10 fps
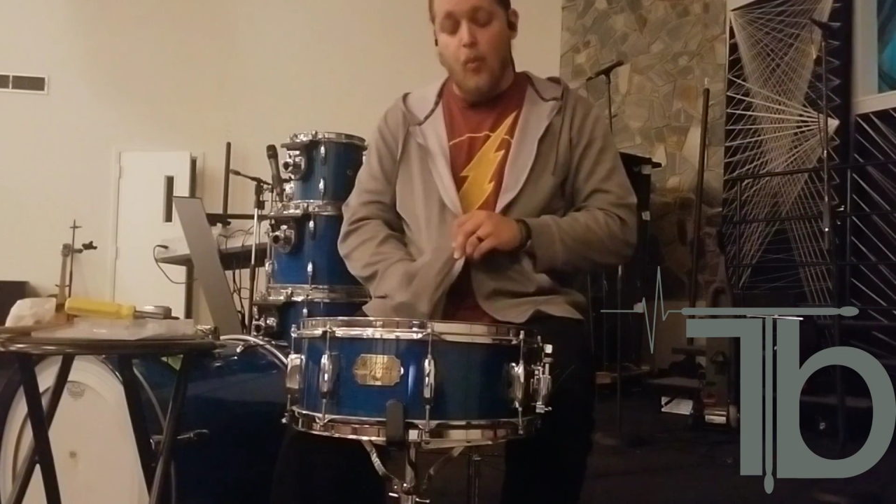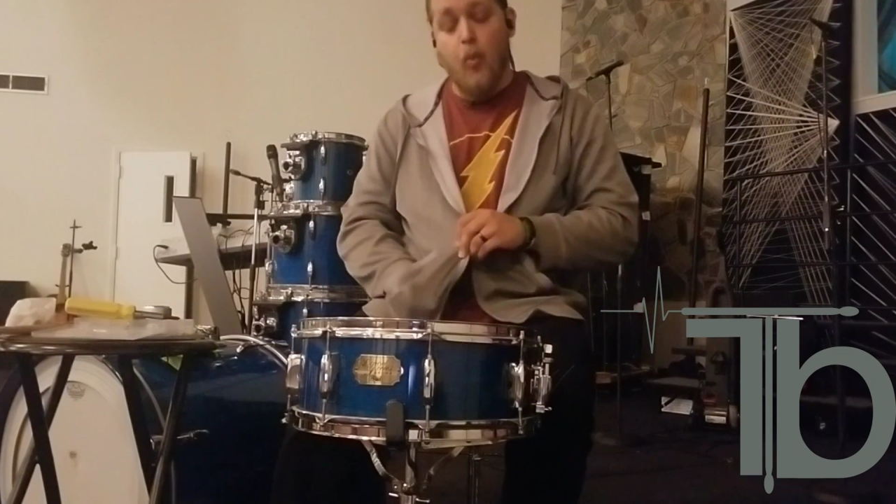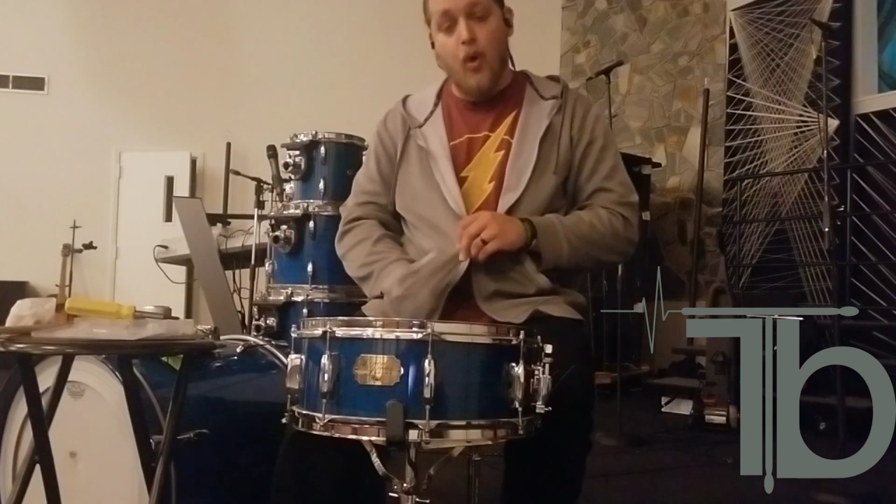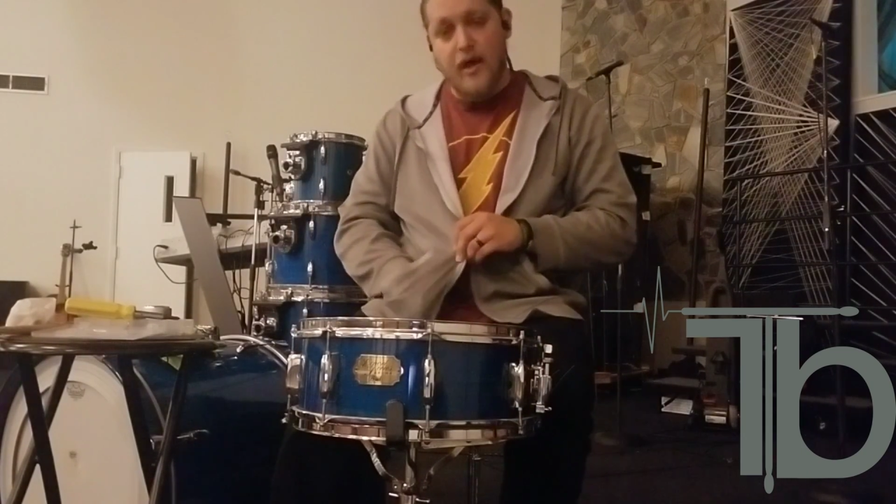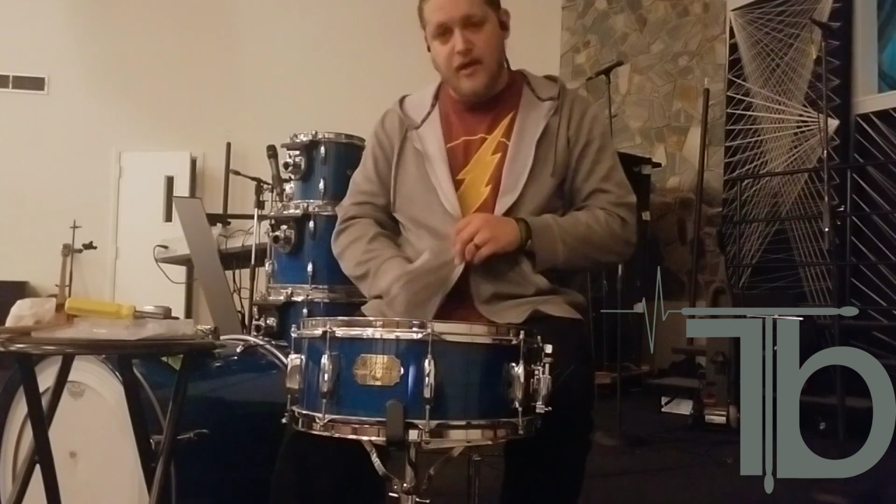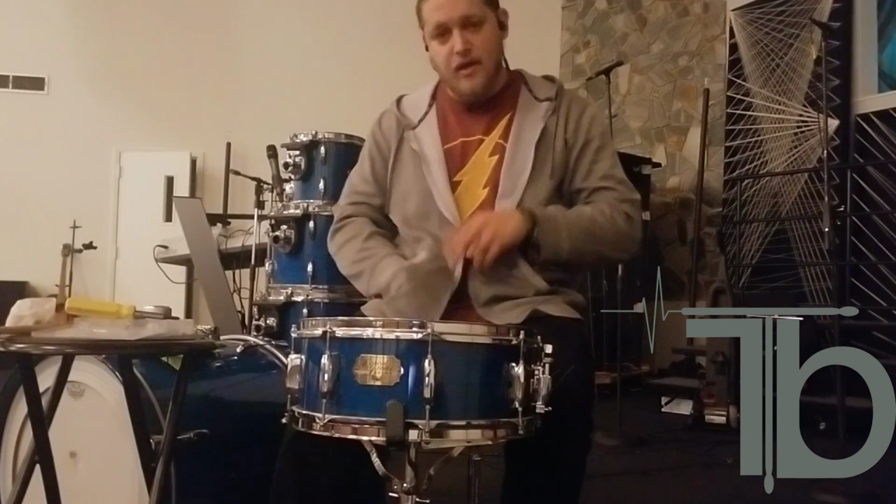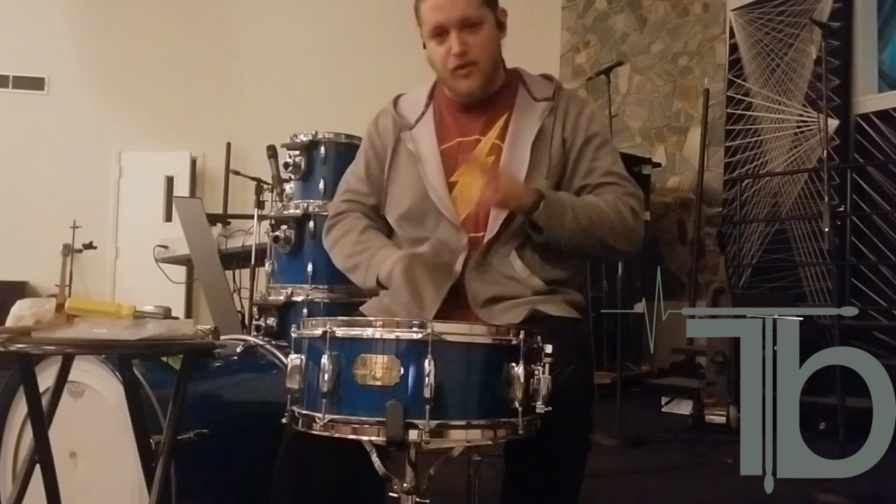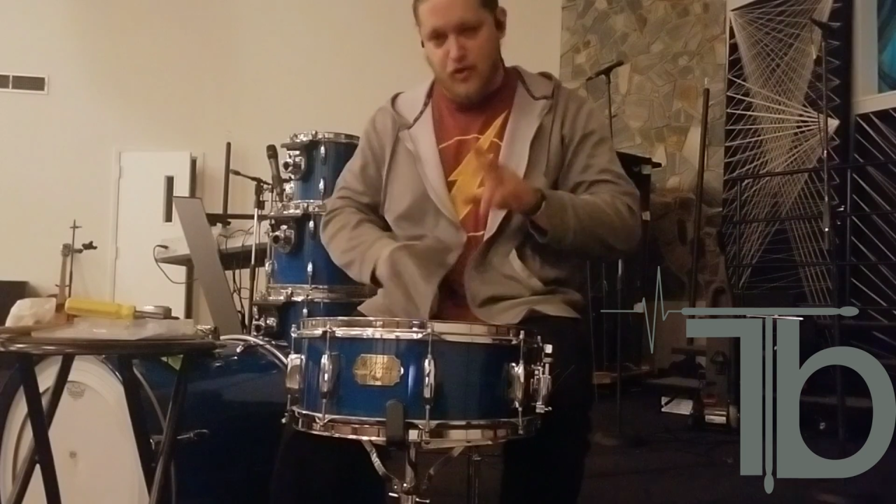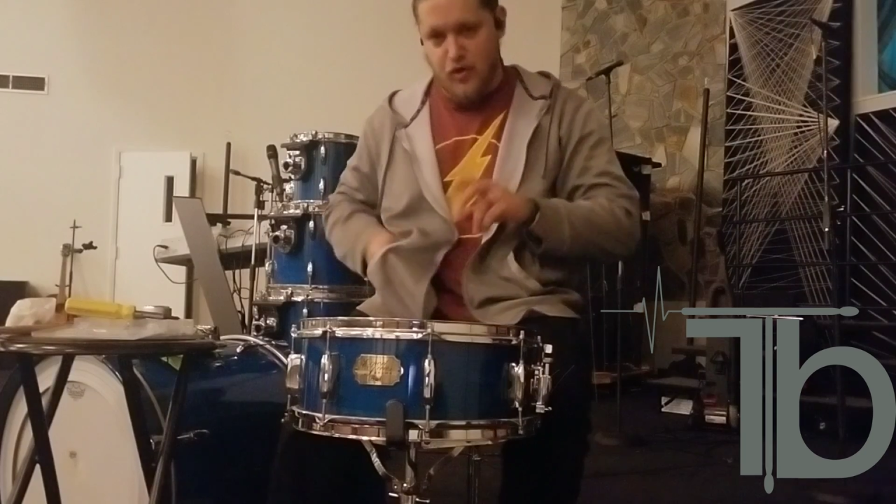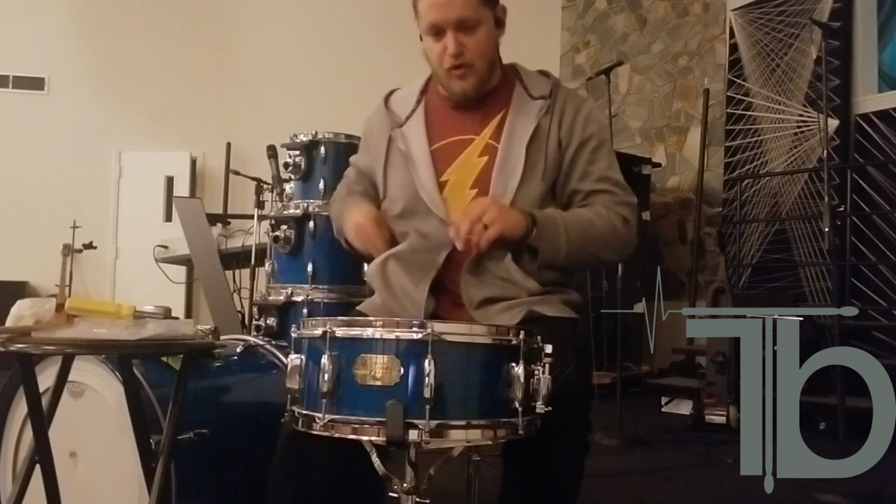1
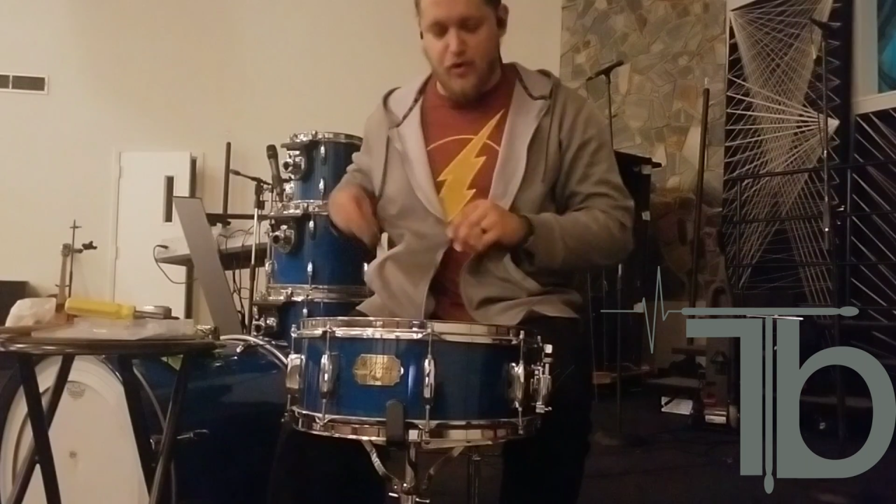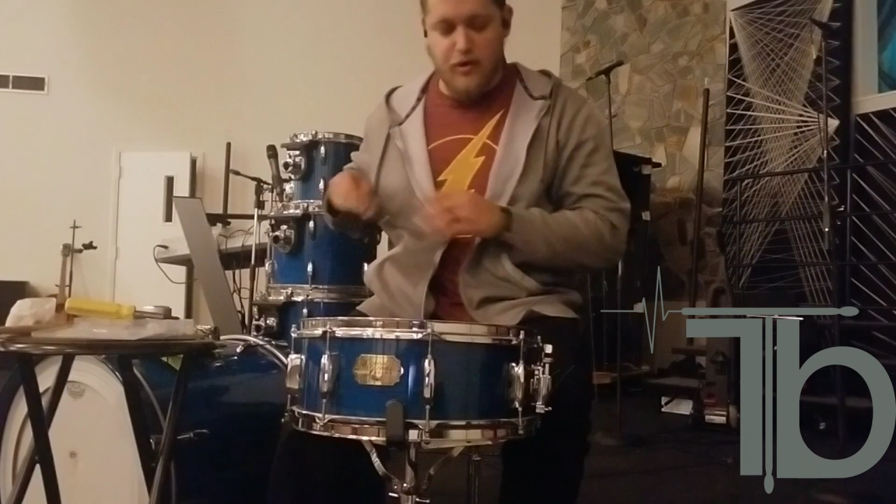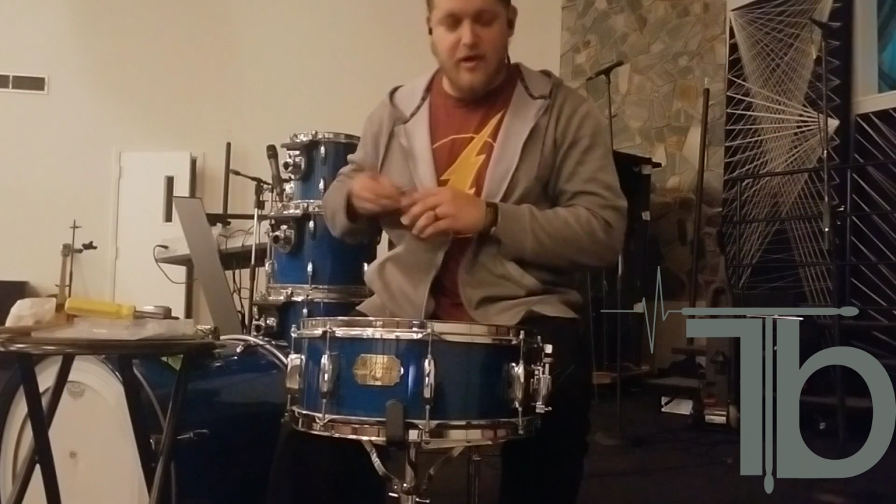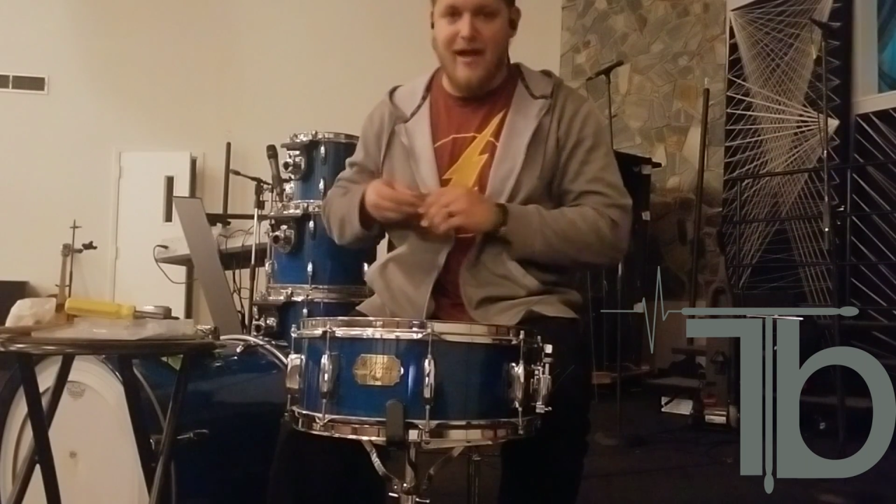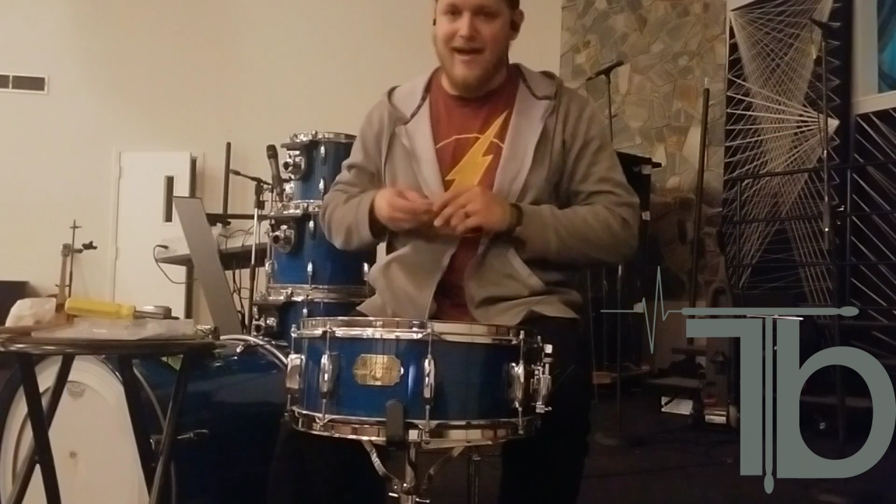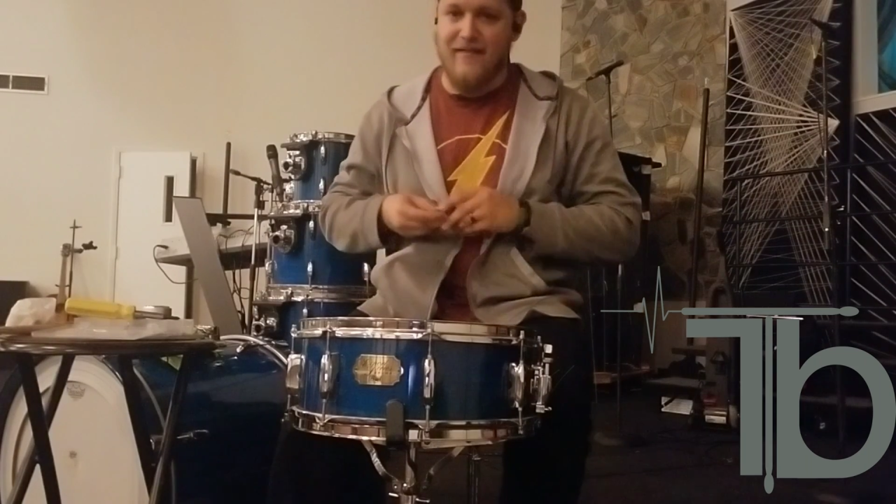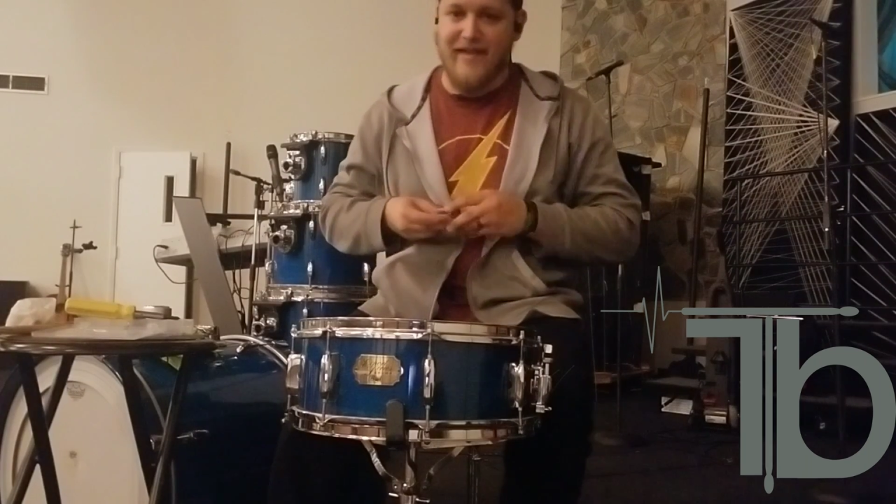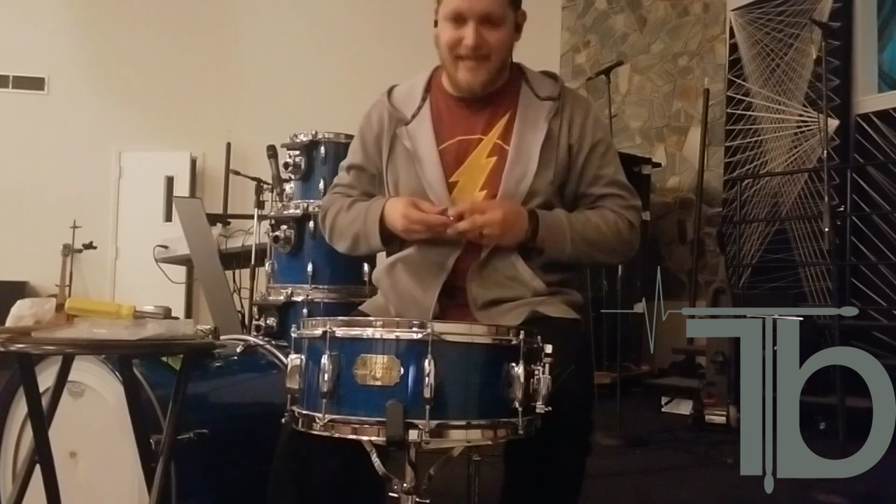turn out of